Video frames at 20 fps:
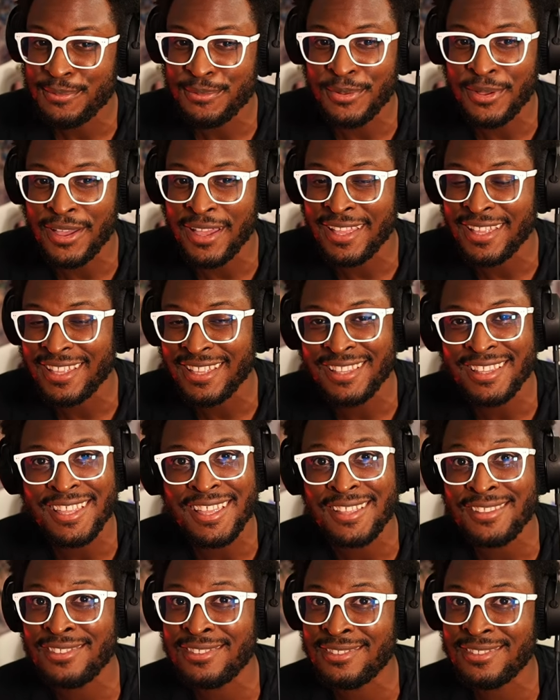but
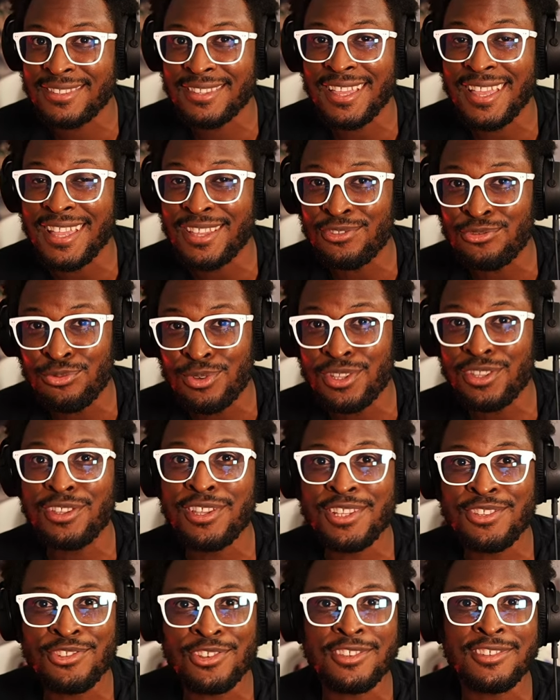it's
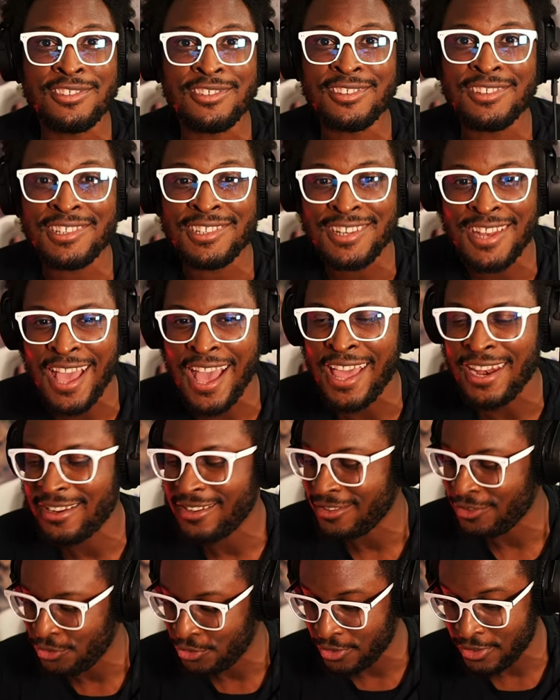really just not a
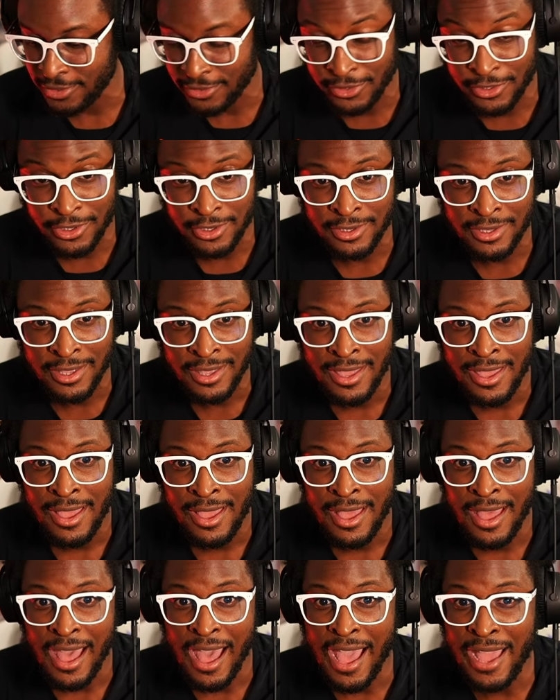good look.
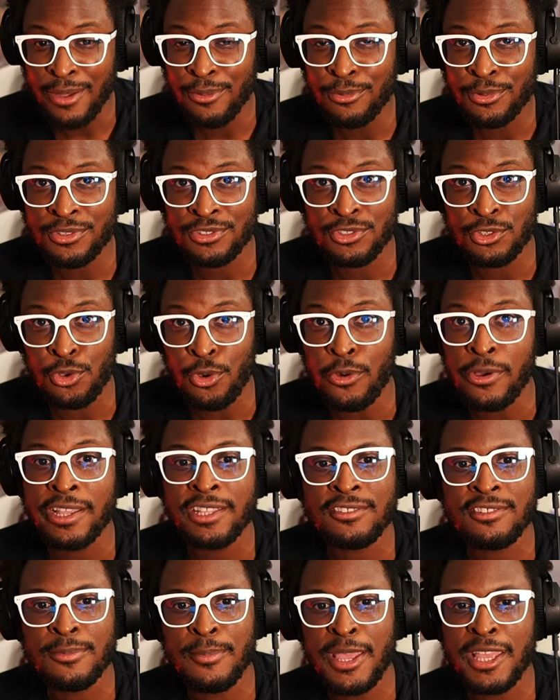I was going
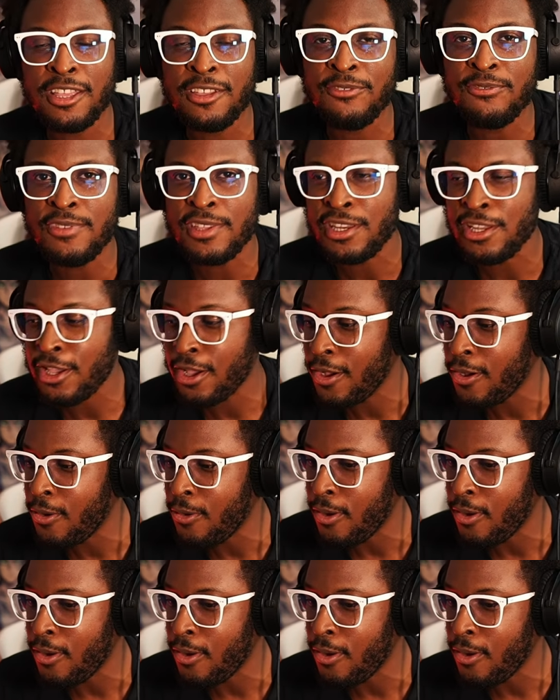to make a video